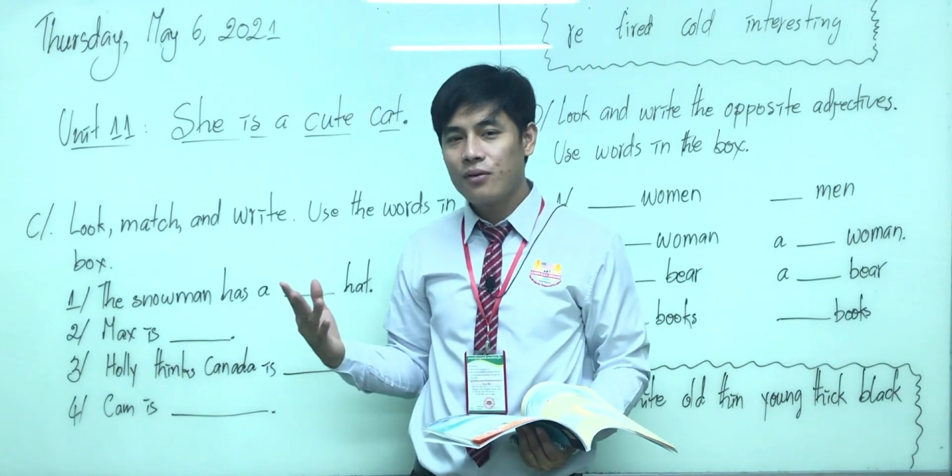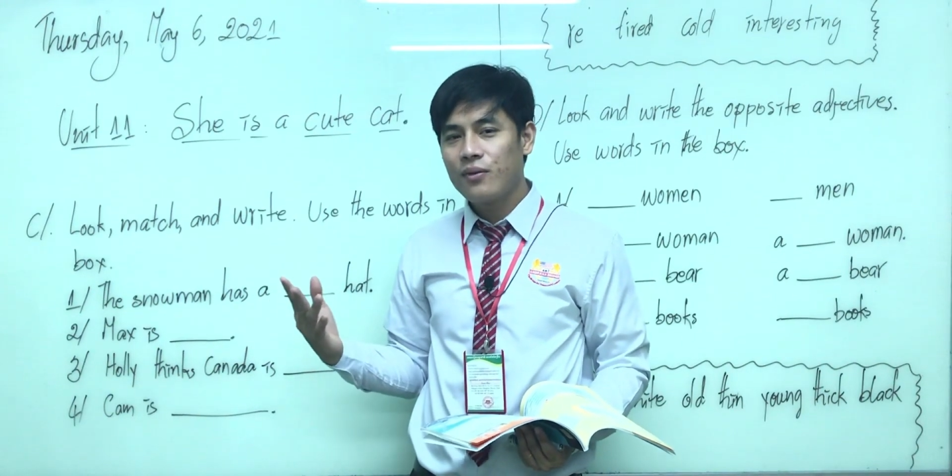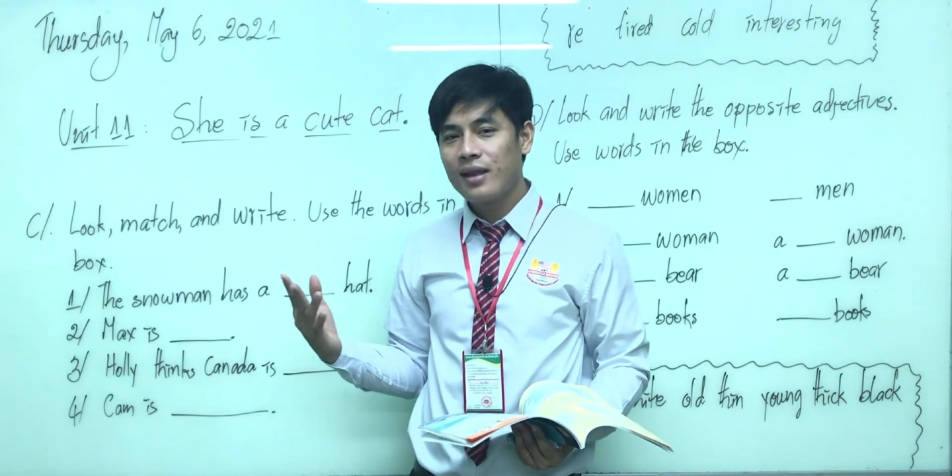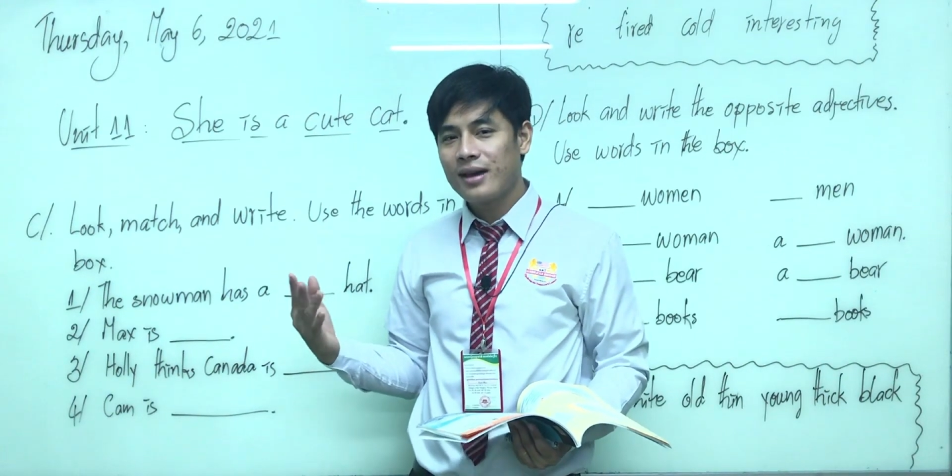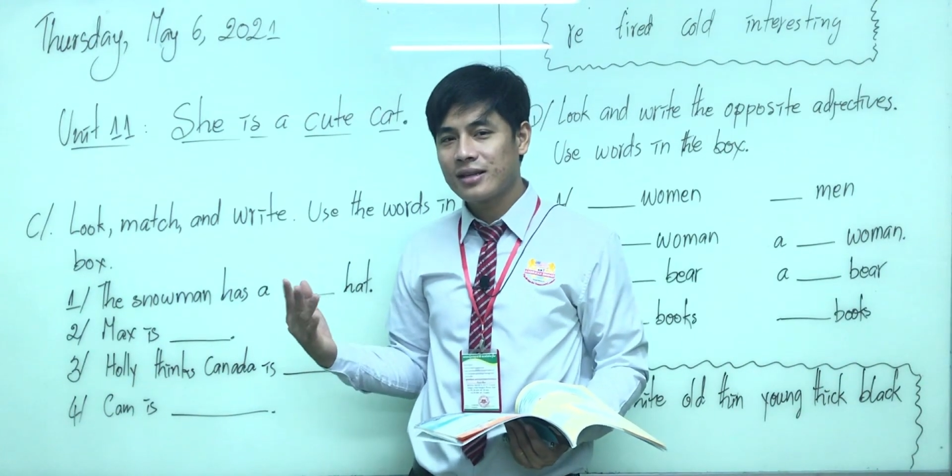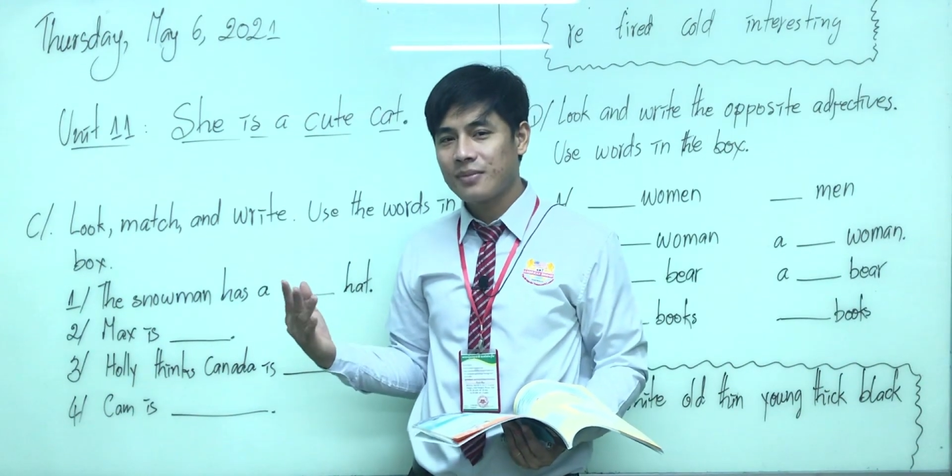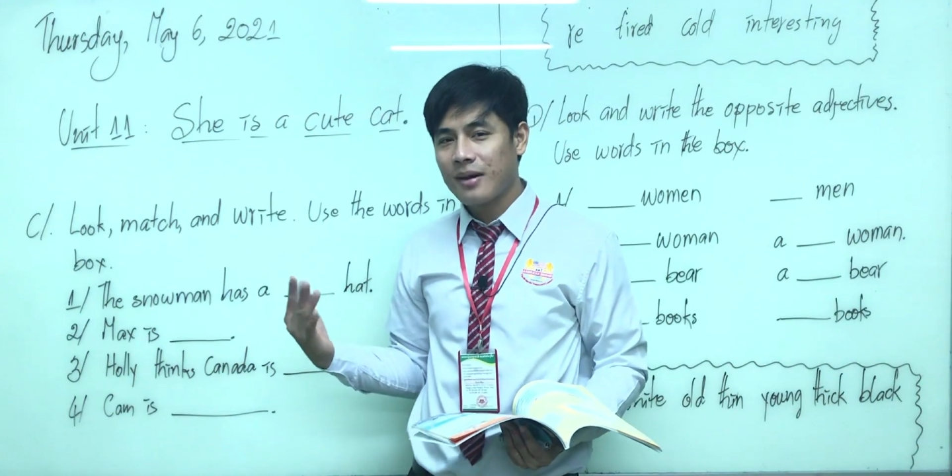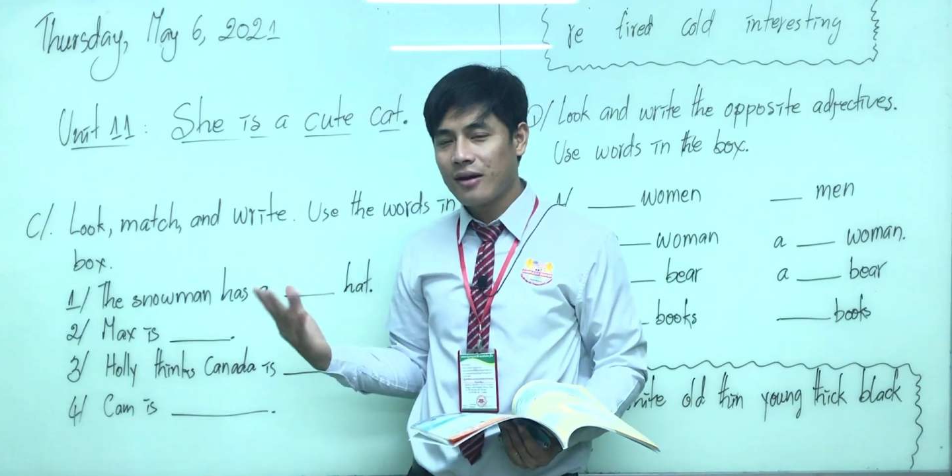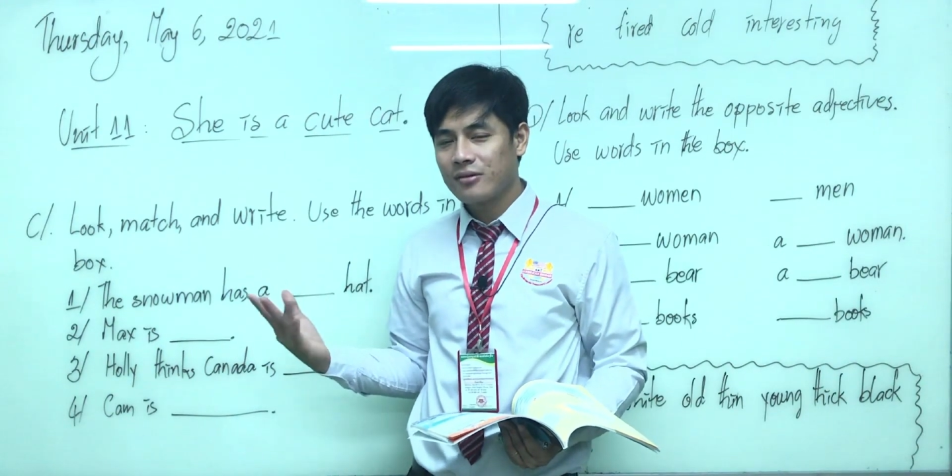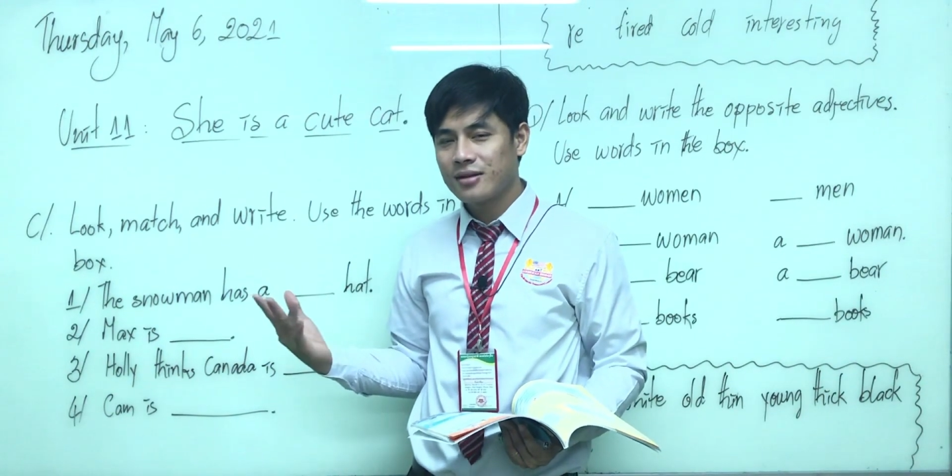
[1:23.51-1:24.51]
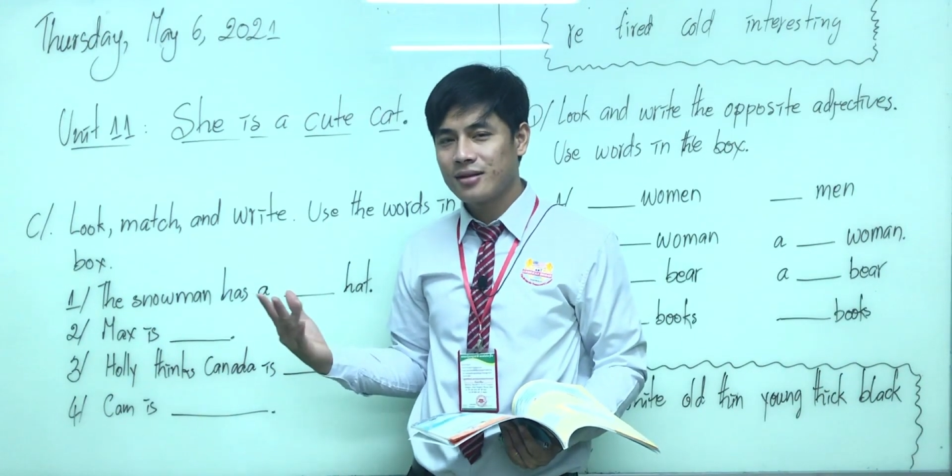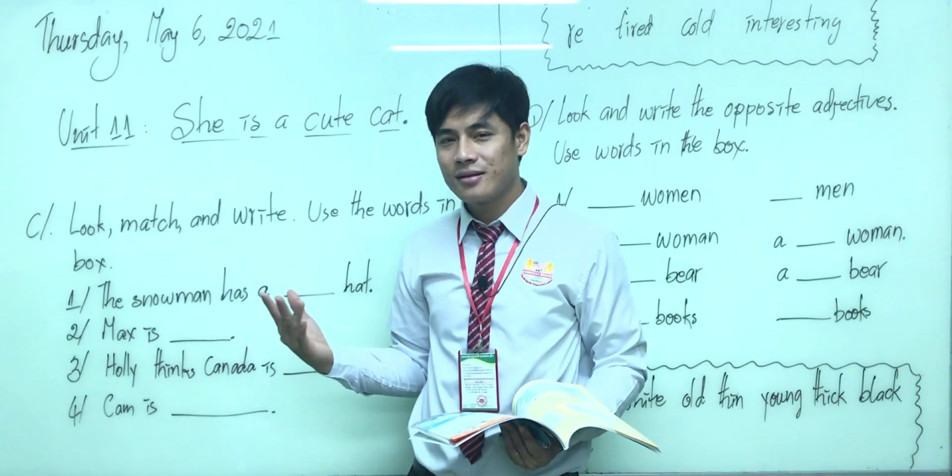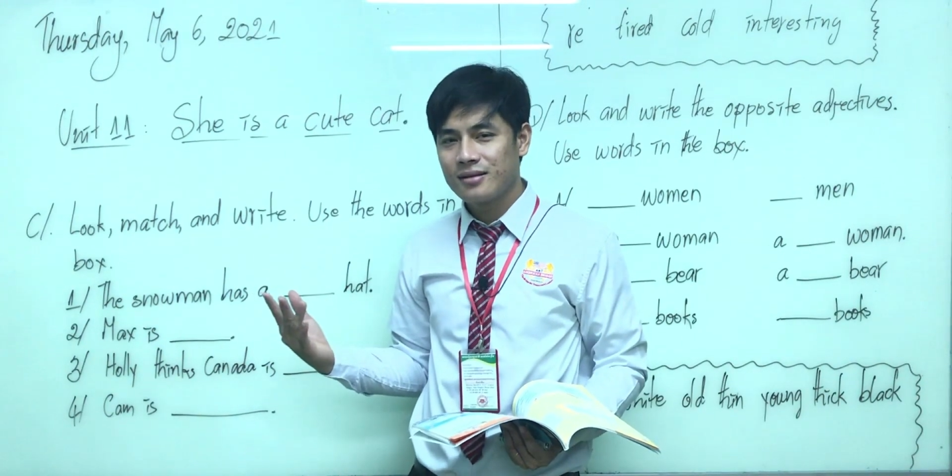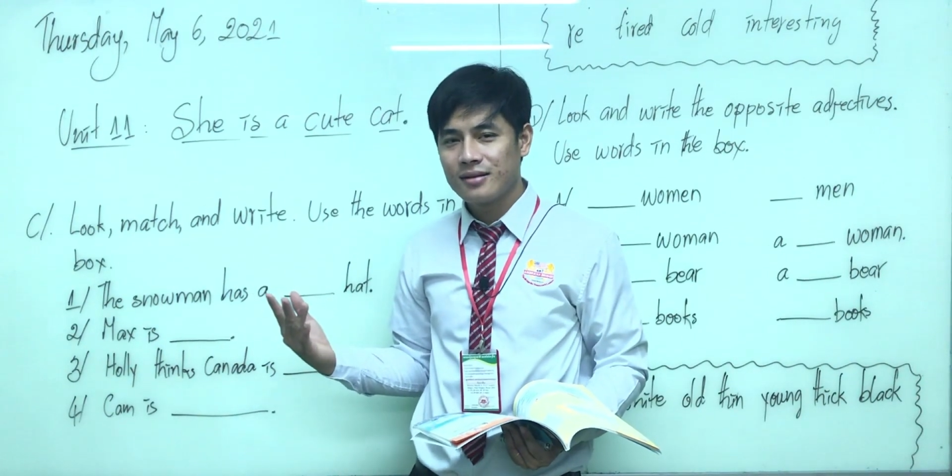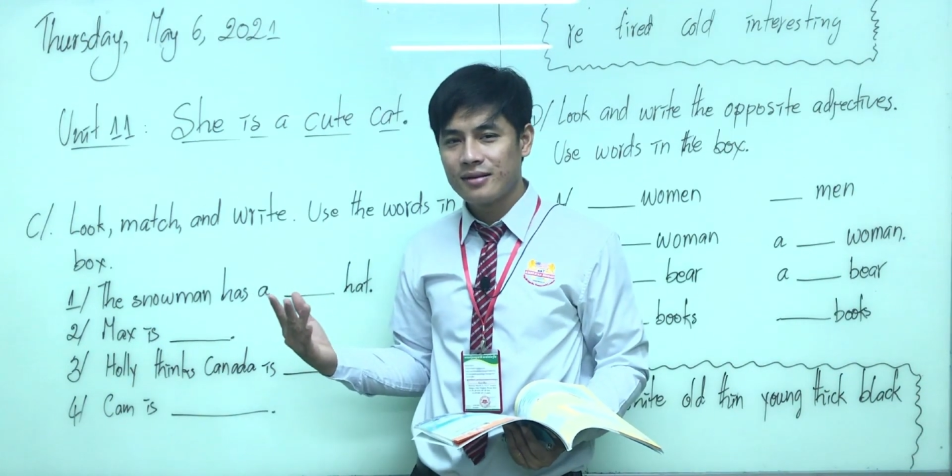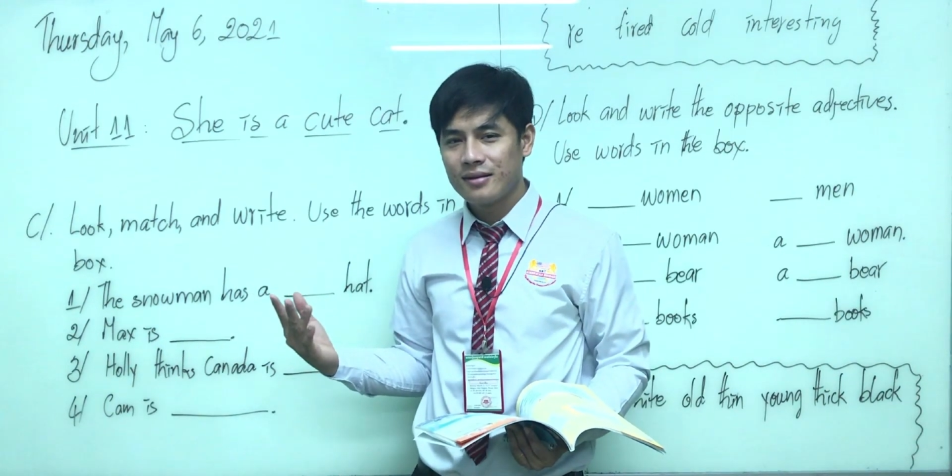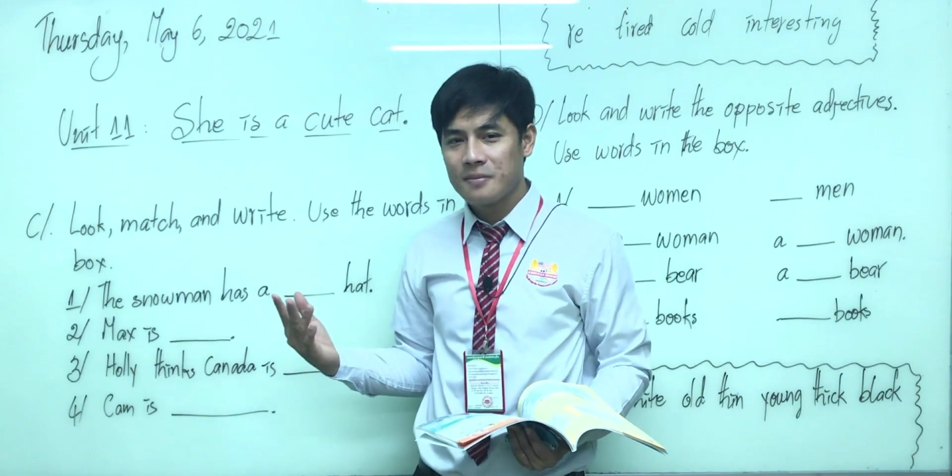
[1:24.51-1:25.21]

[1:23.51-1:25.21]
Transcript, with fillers: we learned about